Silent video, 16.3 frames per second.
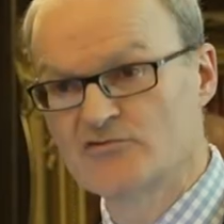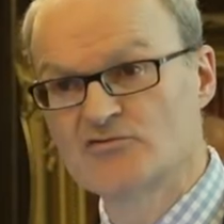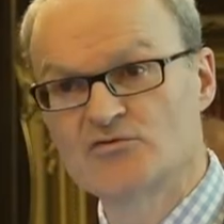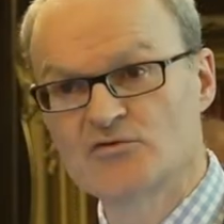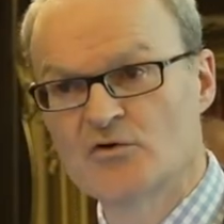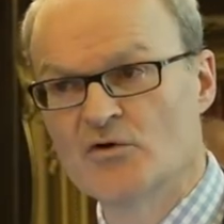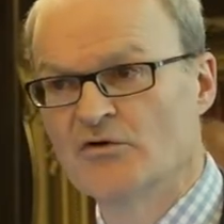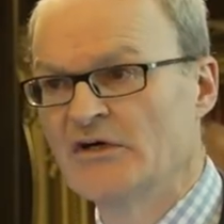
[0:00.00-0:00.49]

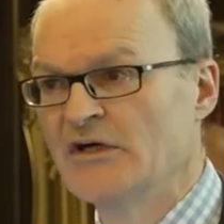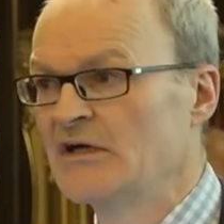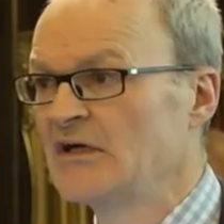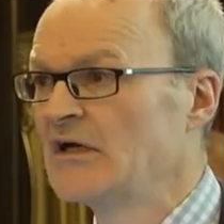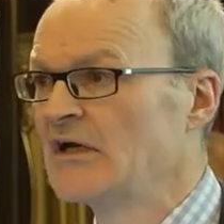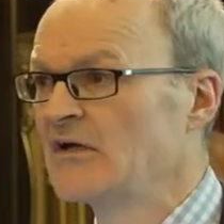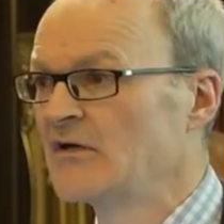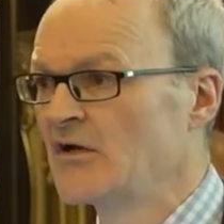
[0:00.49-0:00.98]
draw
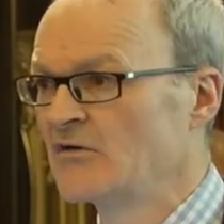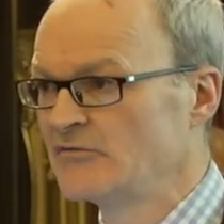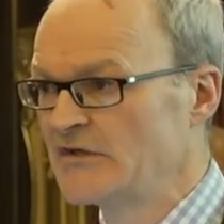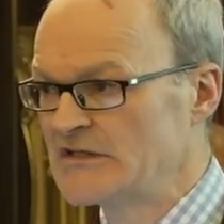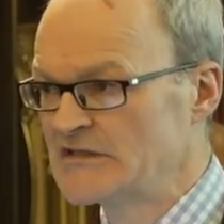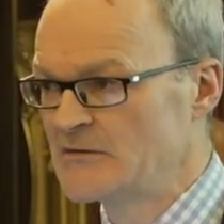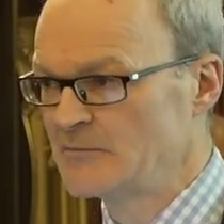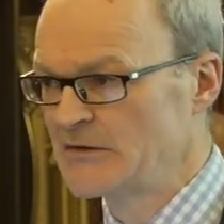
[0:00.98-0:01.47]
a
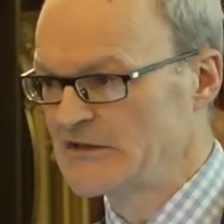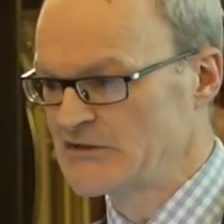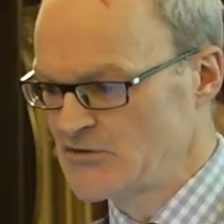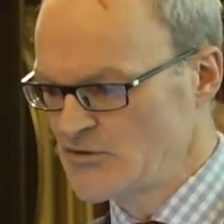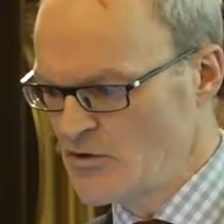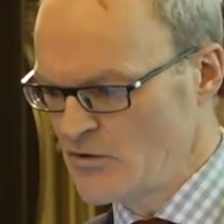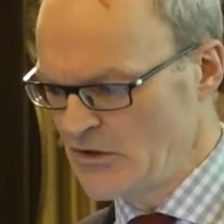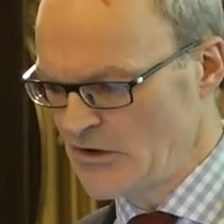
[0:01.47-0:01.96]
reasonably
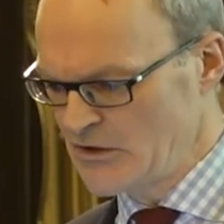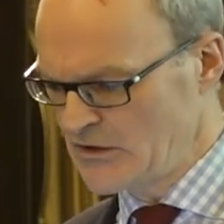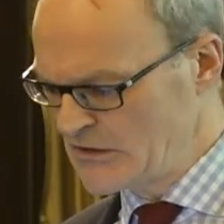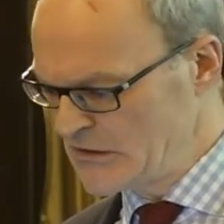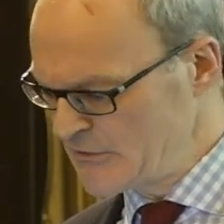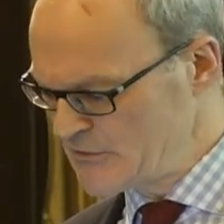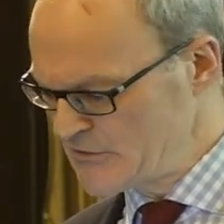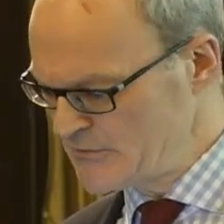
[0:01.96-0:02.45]
strong
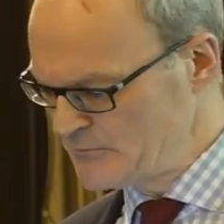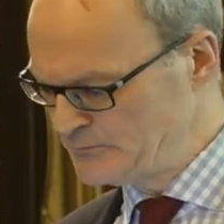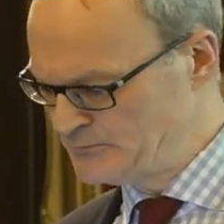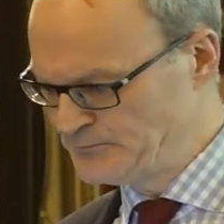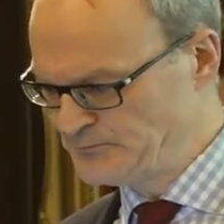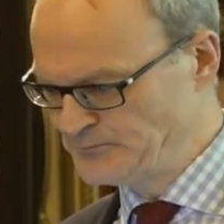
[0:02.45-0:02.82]
conclusion.